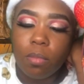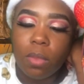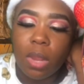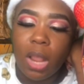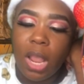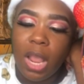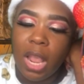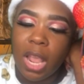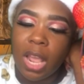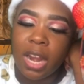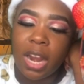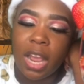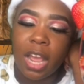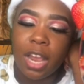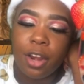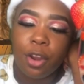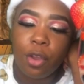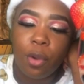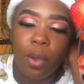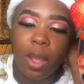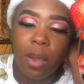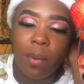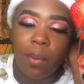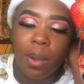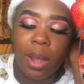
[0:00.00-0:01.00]
And I know
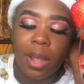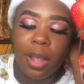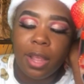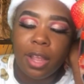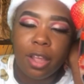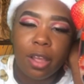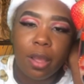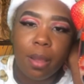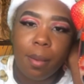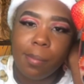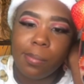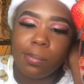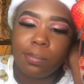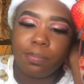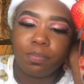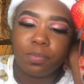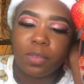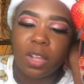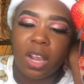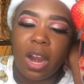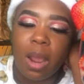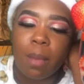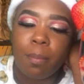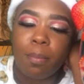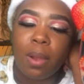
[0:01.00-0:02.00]
how I am,
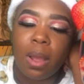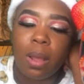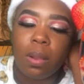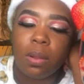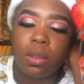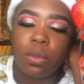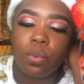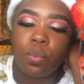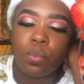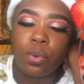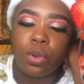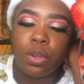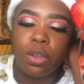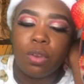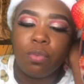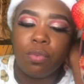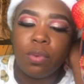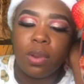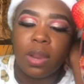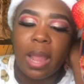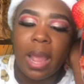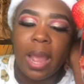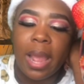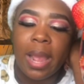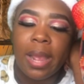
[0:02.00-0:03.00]
and I probably would
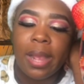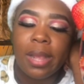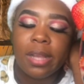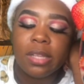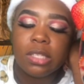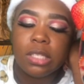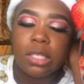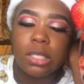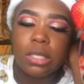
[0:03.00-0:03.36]
react